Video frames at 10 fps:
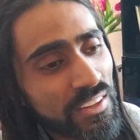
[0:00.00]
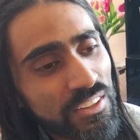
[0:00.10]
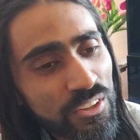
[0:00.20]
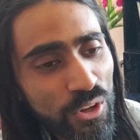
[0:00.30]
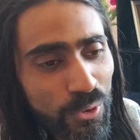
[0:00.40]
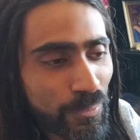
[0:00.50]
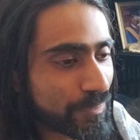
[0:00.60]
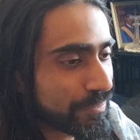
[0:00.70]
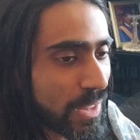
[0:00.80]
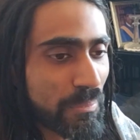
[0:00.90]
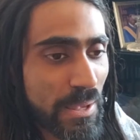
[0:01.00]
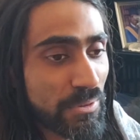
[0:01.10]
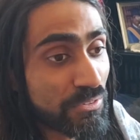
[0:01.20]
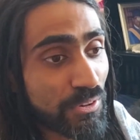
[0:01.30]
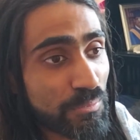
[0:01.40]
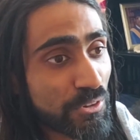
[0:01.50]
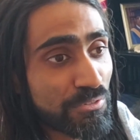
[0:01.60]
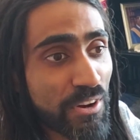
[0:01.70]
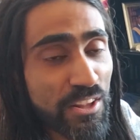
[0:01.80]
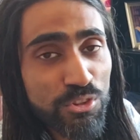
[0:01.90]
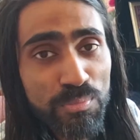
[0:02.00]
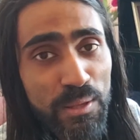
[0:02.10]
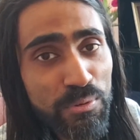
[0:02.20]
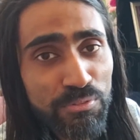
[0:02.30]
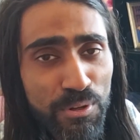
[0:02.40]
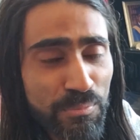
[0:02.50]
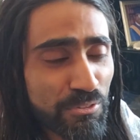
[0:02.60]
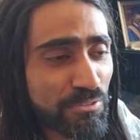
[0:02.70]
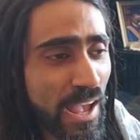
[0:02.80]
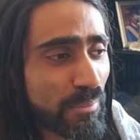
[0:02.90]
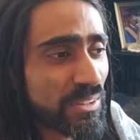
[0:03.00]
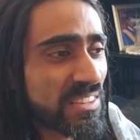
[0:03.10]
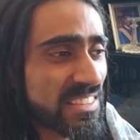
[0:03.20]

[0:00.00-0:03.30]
you know, maybe from your friends, maybe from your family.